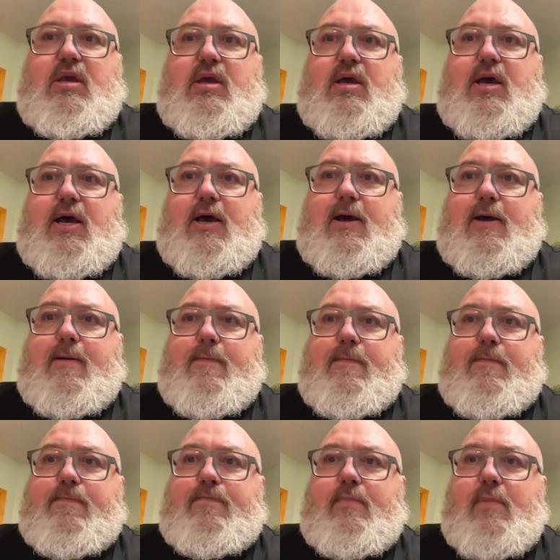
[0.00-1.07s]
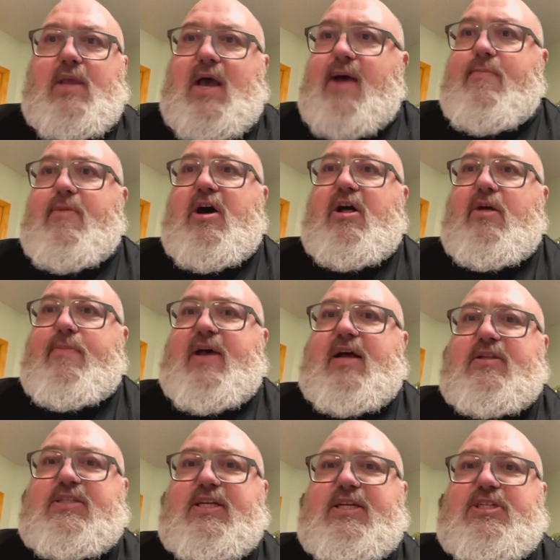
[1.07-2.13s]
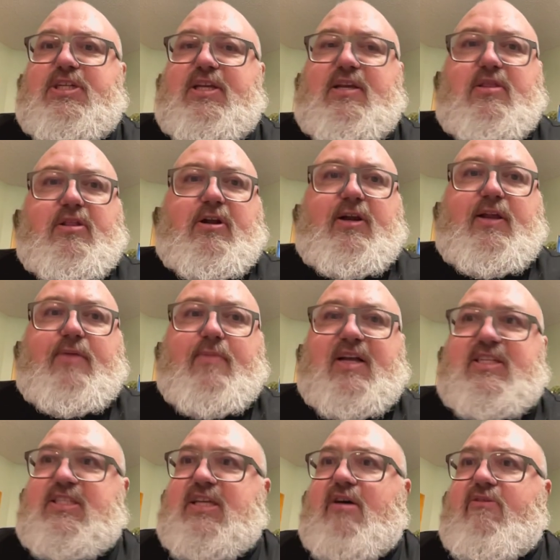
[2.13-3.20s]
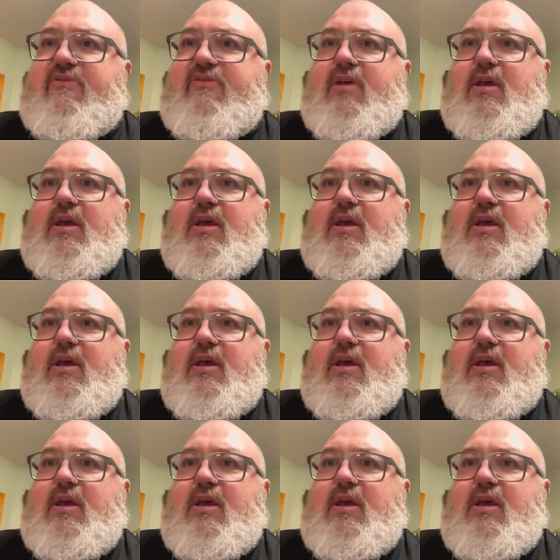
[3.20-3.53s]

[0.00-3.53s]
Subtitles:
I'm all about teaching and learning myself,